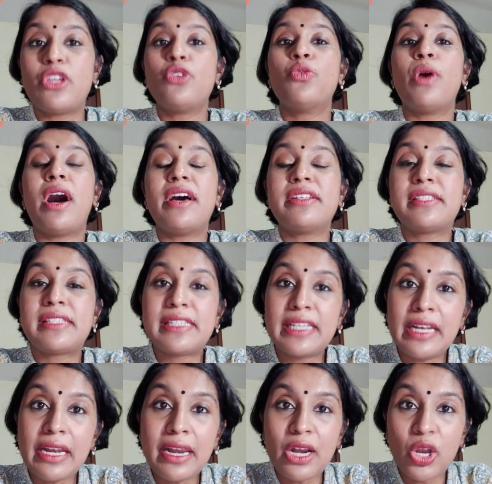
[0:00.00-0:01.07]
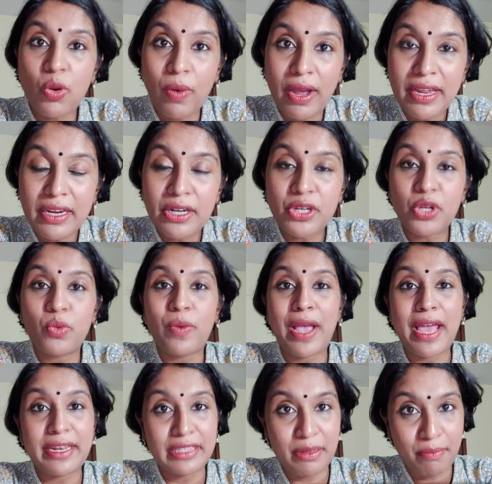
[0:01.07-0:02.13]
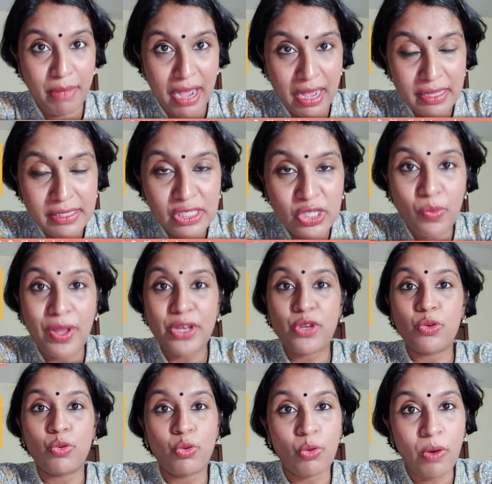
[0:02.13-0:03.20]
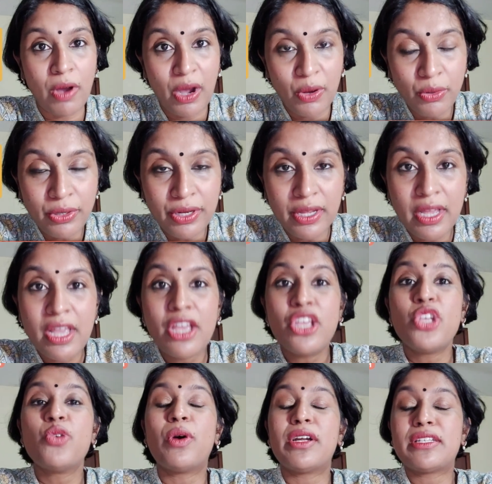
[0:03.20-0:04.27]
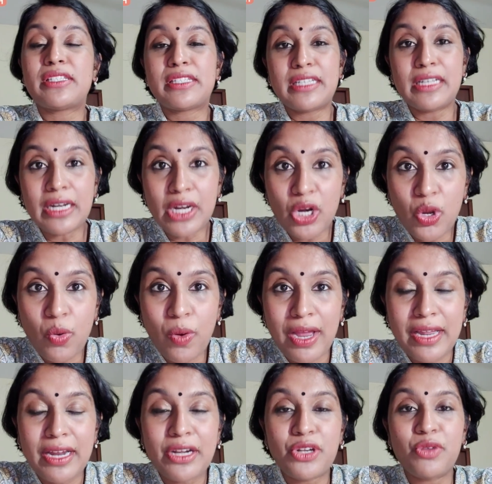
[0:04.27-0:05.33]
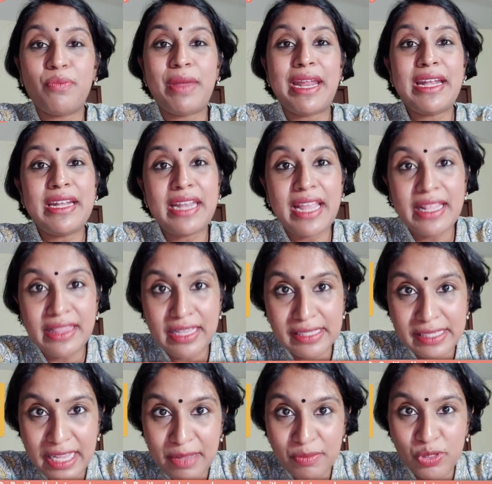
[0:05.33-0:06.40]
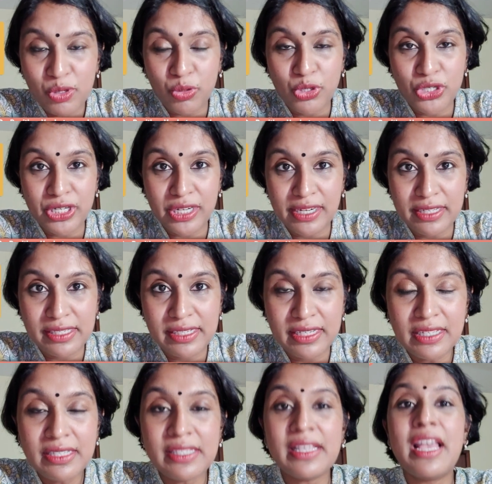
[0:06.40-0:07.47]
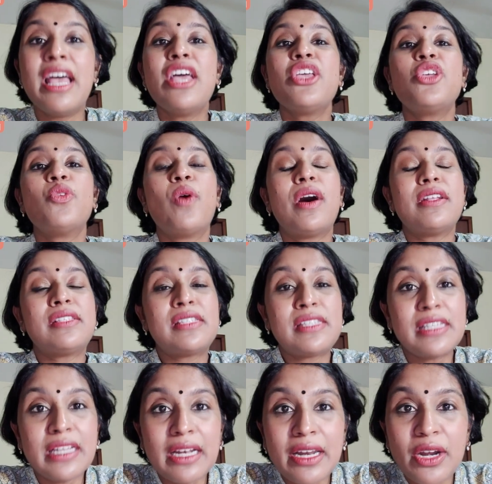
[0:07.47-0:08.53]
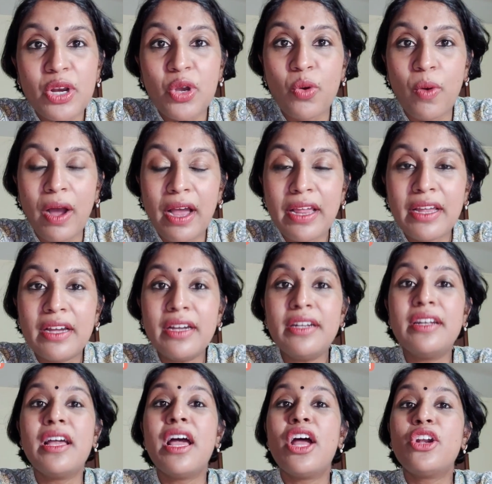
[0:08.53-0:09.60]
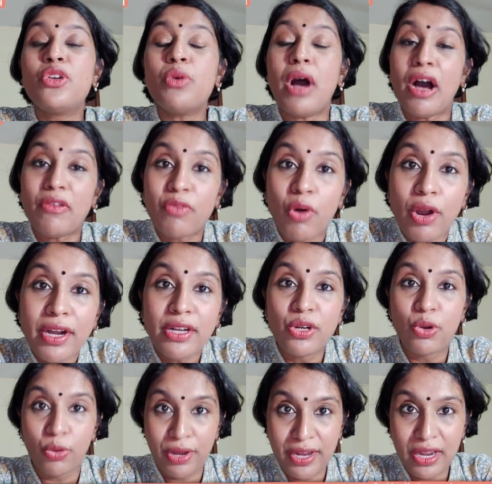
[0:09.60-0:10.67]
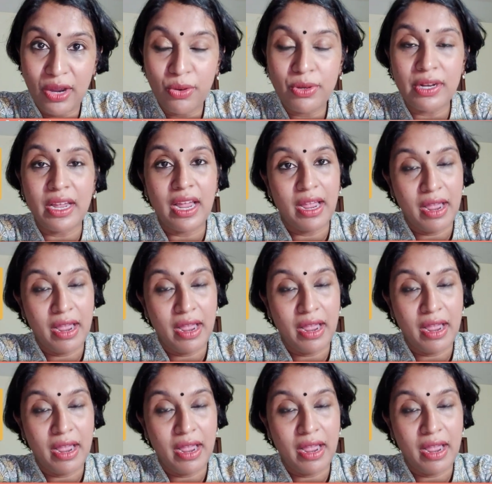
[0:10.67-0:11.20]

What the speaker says: You are still required to wear the mask when you go out. You are still required to maintain the same social distance. You are still required to avoid going out